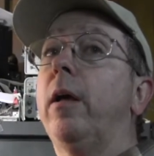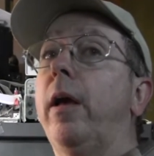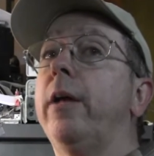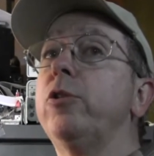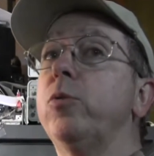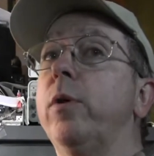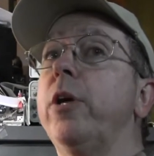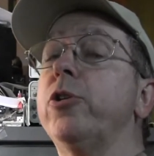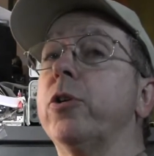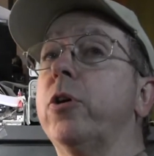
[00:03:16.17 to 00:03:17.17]
head
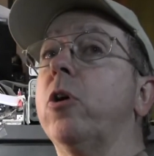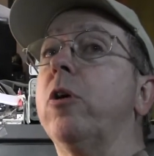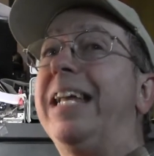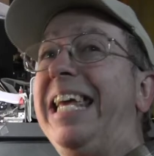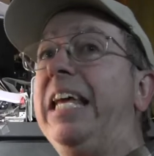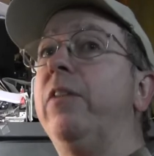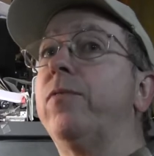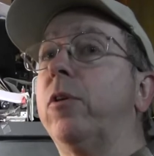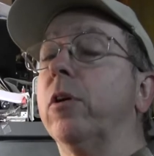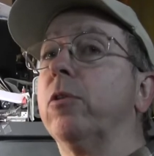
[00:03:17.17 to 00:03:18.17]
switch occurred in
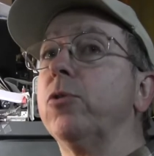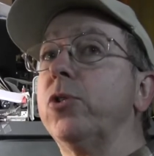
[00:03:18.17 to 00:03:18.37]
vertical